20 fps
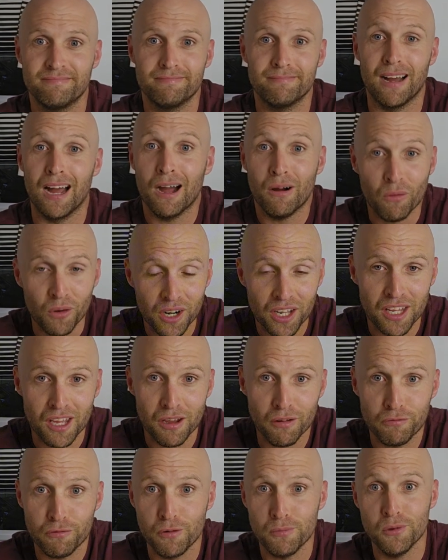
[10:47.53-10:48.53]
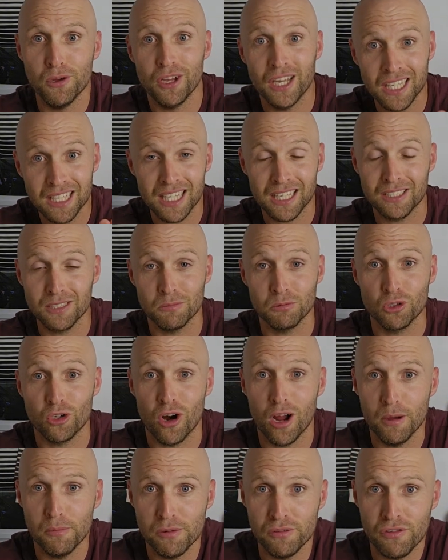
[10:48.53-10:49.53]
I want to hear from you. Hit that
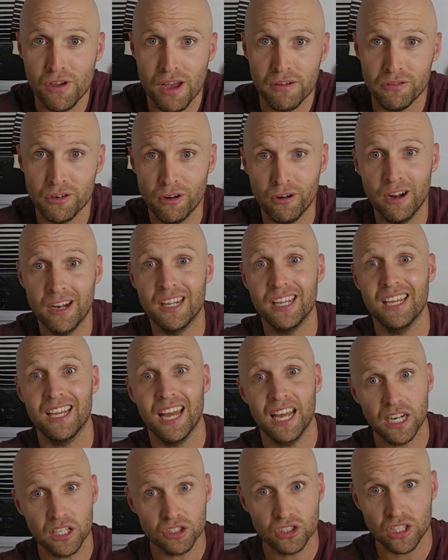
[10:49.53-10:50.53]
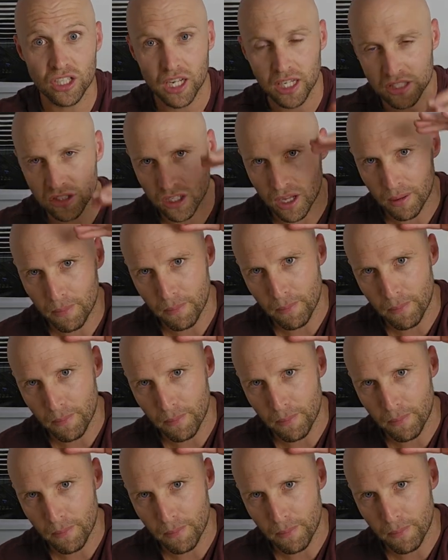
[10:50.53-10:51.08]
subscribe if you haven't already, and I'll see you next time.